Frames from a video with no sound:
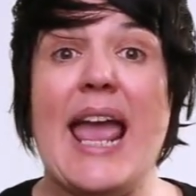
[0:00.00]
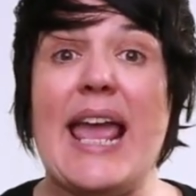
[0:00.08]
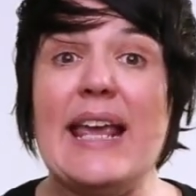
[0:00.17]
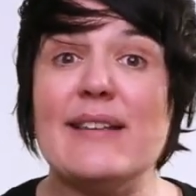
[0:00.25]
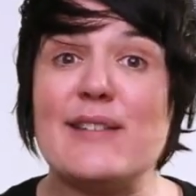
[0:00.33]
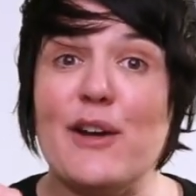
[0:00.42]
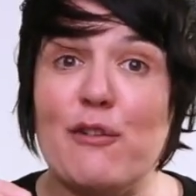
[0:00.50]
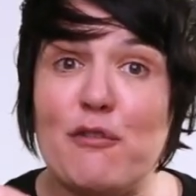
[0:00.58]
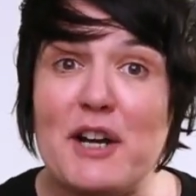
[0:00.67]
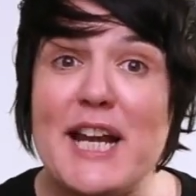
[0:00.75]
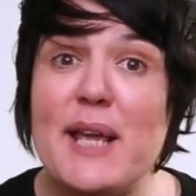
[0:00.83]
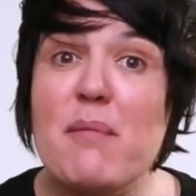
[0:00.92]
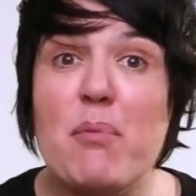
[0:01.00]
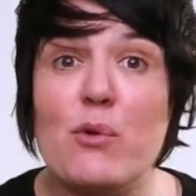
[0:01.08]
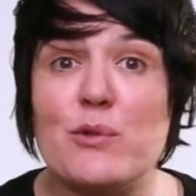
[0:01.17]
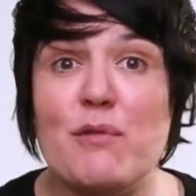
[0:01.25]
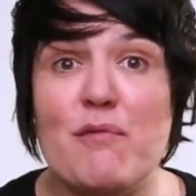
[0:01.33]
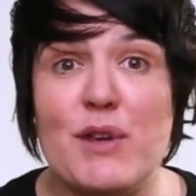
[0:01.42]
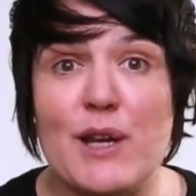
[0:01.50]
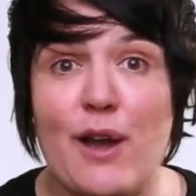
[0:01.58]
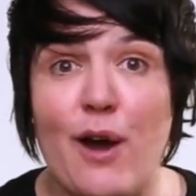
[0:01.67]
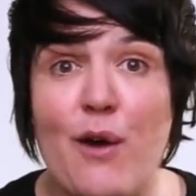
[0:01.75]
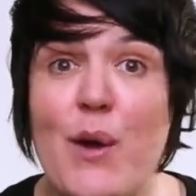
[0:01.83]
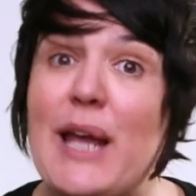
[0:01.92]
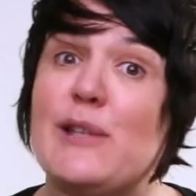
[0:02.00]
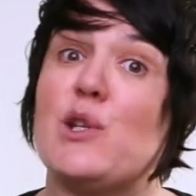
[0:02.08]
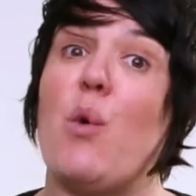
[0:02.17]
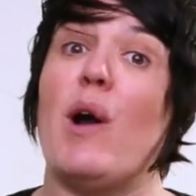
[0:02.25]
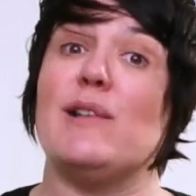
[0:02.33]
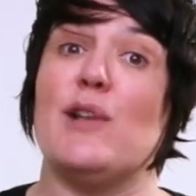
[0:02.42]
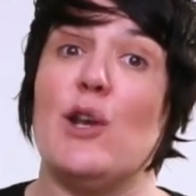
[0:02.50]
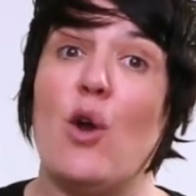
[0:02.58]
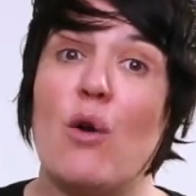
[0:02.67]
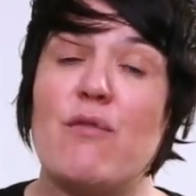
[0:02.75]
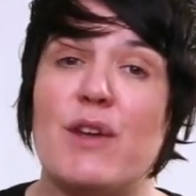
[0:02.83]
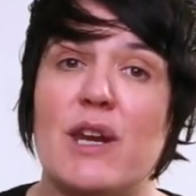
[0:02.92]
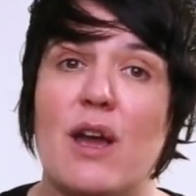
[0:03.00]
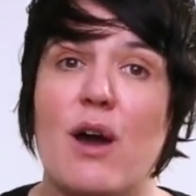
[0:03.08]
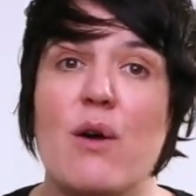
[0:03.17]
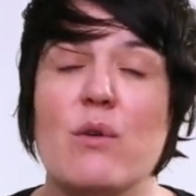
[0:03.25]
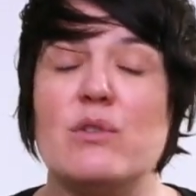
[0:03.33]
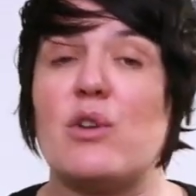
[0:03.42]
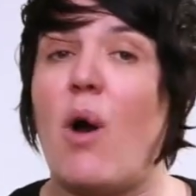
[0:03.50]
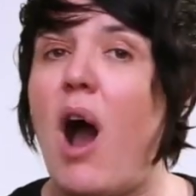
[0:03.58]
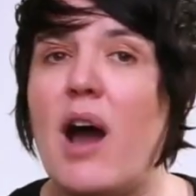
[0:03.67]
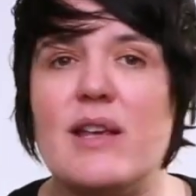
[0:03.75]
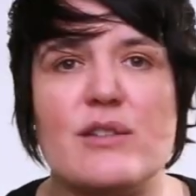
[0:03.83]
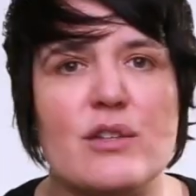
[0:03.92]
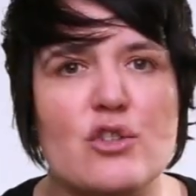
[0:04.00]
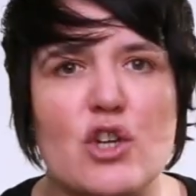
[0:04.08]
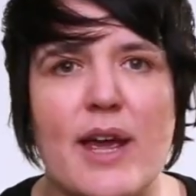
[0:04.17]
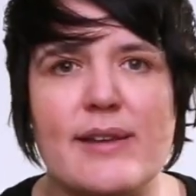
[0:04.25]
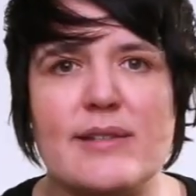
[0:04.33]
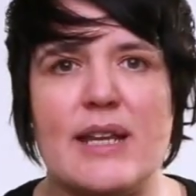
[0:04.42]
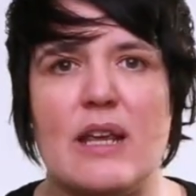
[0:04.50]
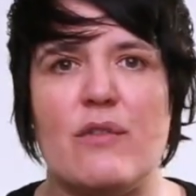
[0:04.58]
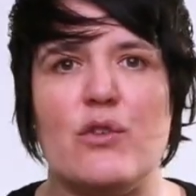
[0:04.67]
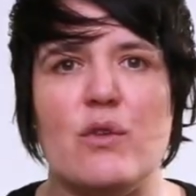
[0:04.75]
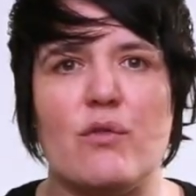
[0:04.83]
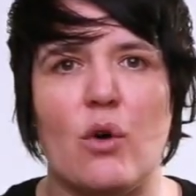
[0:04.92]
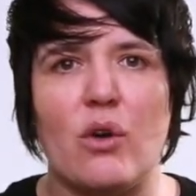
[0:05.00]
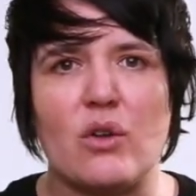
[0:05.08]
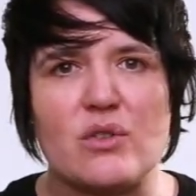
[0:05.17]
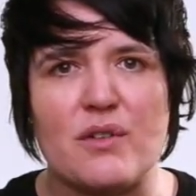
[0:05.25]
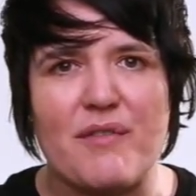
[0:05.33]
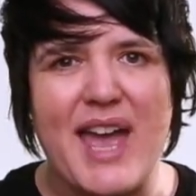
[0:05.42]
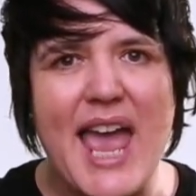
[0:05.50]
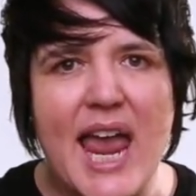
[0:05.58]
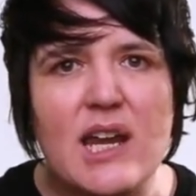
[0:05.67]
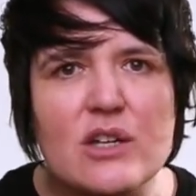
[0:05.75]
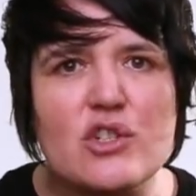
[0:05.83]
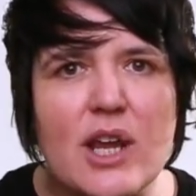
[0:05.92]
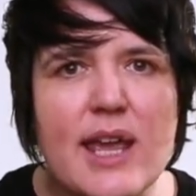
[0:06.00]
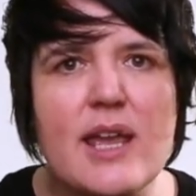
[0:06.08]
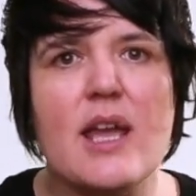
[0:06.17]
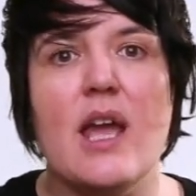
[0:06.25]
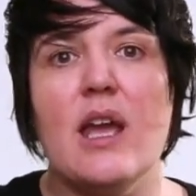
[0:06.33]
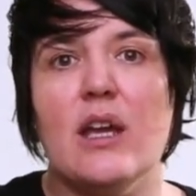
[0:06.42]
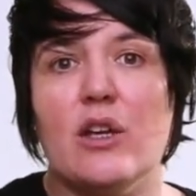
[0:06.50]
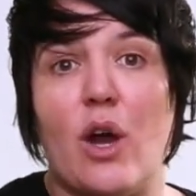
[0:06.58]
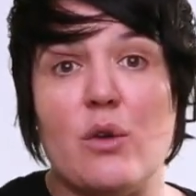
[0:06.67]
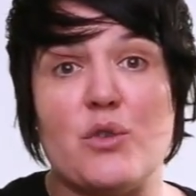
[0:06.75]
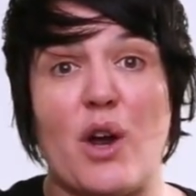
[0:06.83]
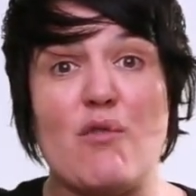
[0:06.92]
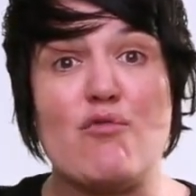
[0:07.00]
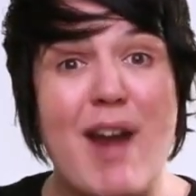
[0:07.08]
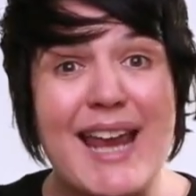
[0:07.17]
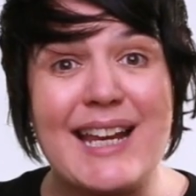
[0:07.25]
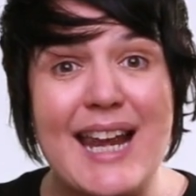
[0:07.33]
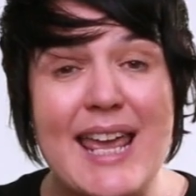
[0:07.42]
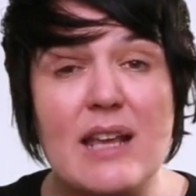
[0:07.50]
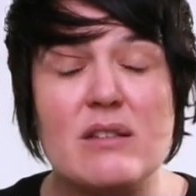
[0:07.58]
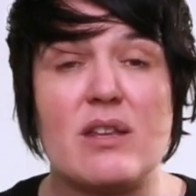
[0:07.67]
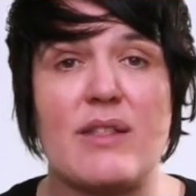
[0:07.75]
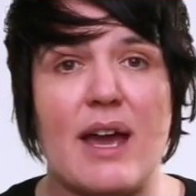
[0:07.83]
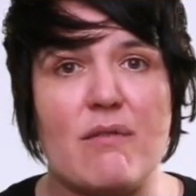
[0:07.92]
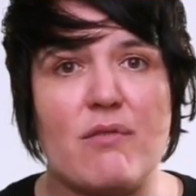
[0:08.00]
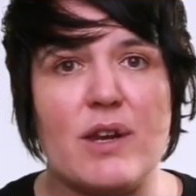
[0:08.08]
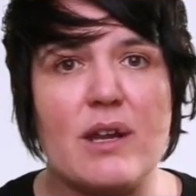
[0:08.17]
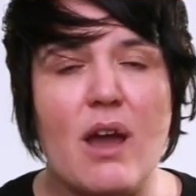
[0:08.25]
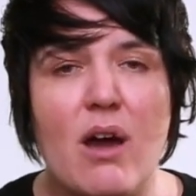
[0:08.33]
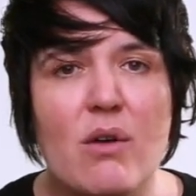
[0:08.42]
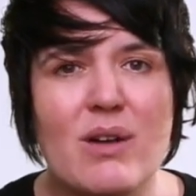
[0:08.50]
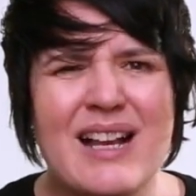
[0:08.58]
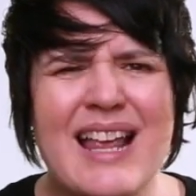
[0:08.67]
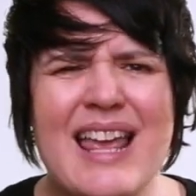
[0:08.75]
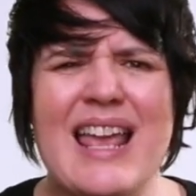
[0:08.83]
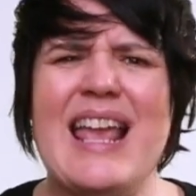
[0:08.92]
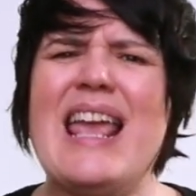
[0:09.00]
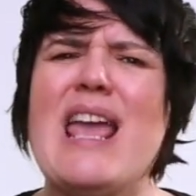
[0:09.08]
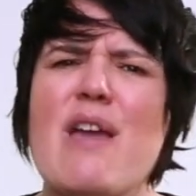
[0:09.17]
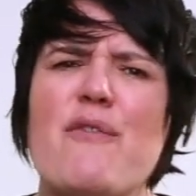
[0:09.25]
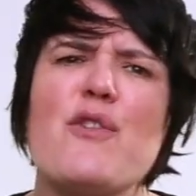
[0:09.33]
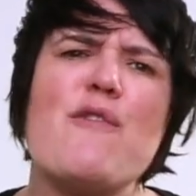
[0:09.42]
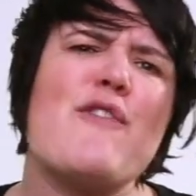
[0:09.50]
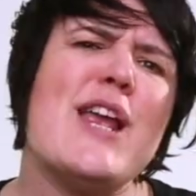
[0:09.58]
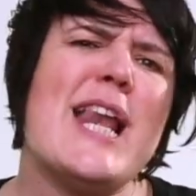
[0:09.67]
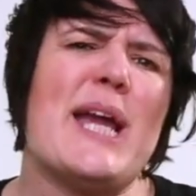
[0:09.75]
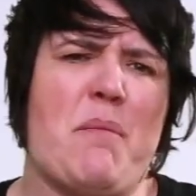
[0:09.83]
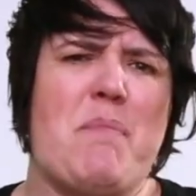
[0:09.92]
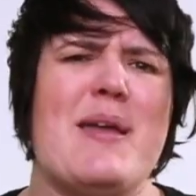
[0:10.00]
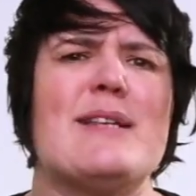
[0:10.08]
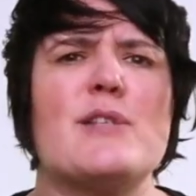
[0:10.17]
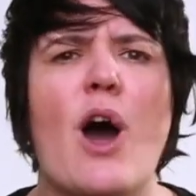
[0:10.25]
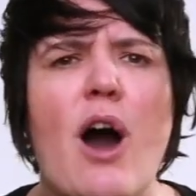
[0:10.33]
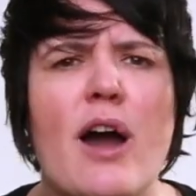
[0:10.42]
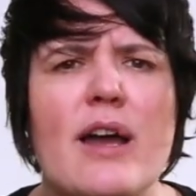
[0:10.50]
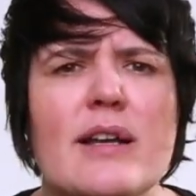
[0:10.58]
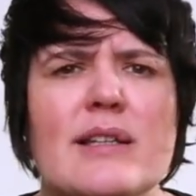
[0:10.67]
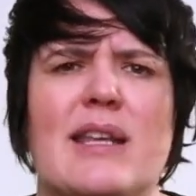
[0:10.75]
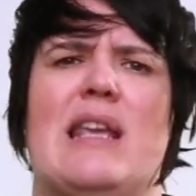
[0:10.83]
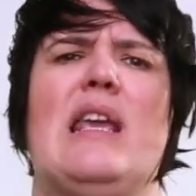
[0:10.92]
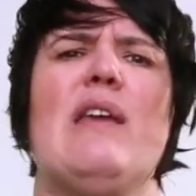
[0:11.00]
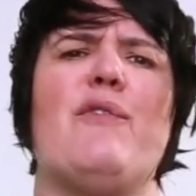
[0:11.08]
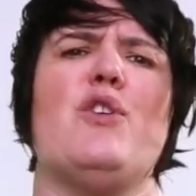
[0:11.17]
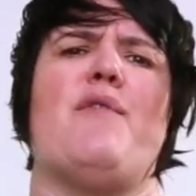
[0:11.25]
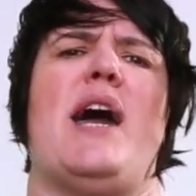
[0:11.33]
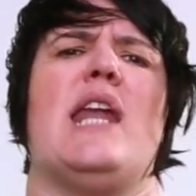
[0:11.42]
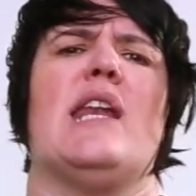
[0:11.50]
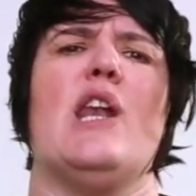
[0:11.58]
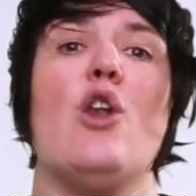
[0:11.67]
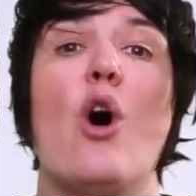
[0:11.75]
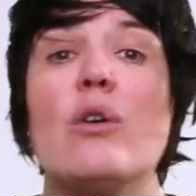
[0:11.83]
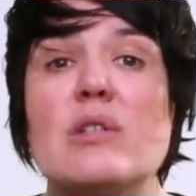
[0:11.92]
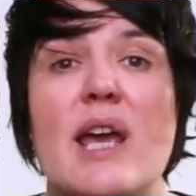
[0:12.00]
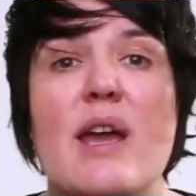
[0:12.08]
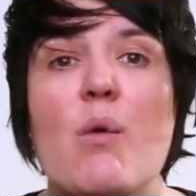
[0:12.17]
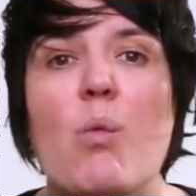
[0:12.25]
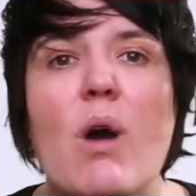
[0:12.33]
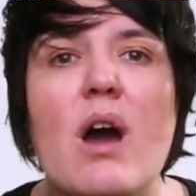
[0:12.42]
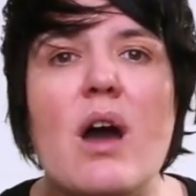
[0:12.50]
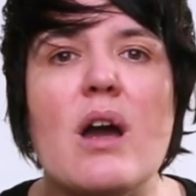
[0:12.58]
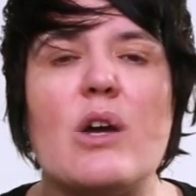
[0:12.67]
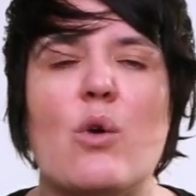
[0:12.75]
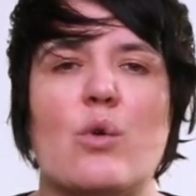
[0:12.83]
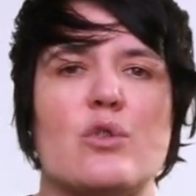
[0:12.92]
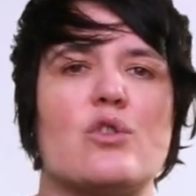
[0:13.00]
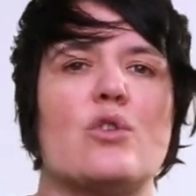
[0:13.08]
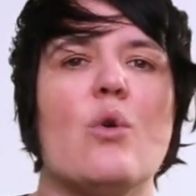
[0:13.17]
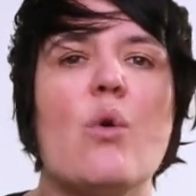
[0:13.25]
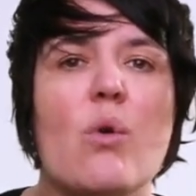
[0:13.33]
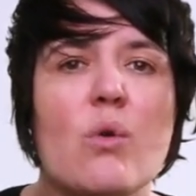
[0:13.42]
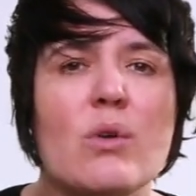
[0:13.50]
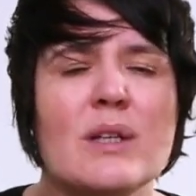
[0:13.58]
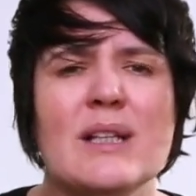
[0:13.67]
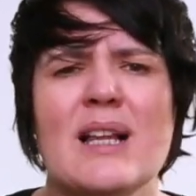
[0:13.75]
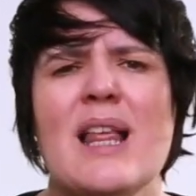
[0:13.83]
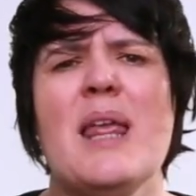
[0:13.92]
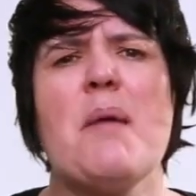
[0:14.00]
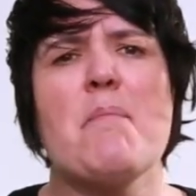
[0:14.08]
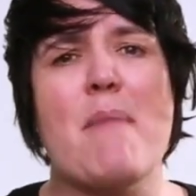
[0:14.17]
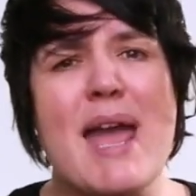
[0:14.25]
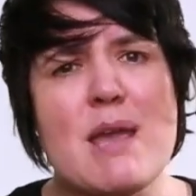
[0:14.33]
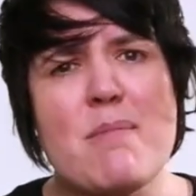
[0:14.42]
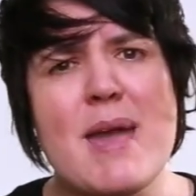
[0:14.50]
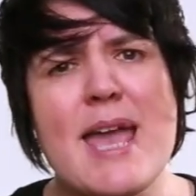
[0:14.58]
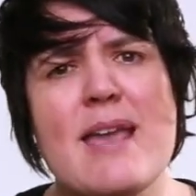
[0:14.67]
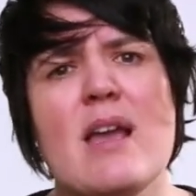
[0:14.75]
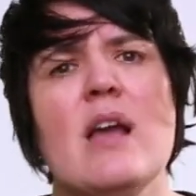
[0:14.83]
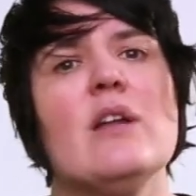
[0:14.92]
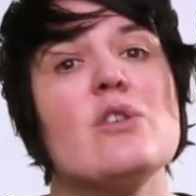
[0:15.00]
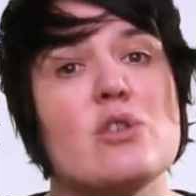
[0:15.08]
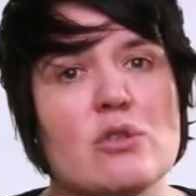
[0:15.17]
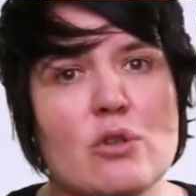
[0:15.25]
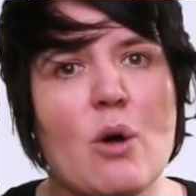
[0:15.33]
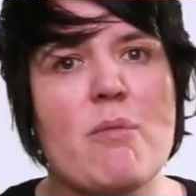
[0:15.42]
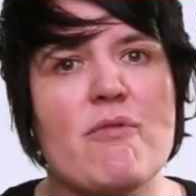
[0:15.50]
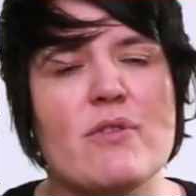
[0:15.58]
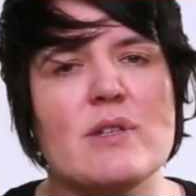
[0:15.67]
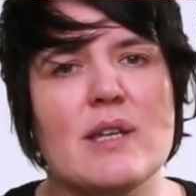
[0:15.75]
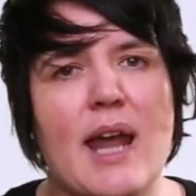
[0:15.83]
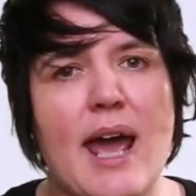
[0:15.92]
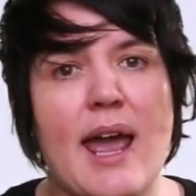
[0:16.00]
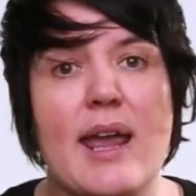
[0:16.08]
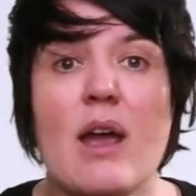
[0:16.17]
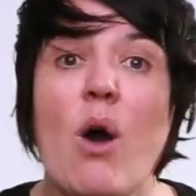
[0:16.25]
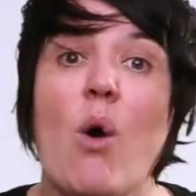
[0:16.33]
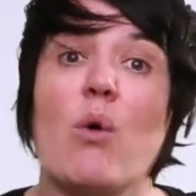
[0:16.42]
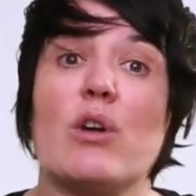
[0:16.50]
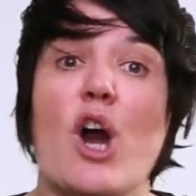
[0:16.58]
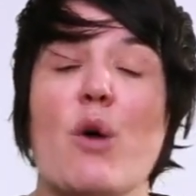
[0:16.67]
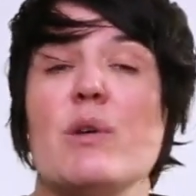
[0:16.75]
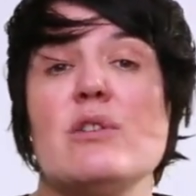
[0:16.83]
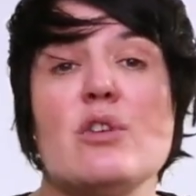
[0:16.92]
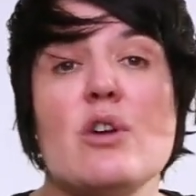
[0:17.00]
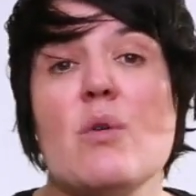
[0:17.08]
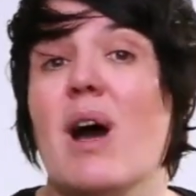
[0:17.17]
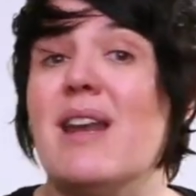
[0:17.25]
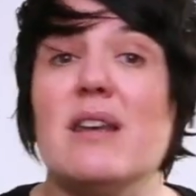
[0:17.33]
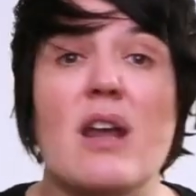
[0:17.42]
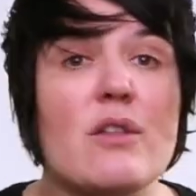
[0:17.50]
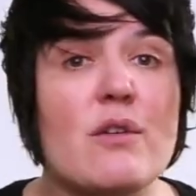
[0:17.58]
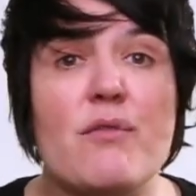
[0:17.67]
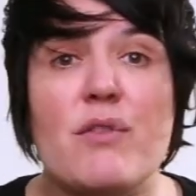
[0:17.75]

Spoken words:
It's a really important video, it's quite a long video, so I suggest if you've got lots of energy, go directly to that video. If you're feeling a bit tired, if you've had a long day at work or school, maybe stop for today or go and do another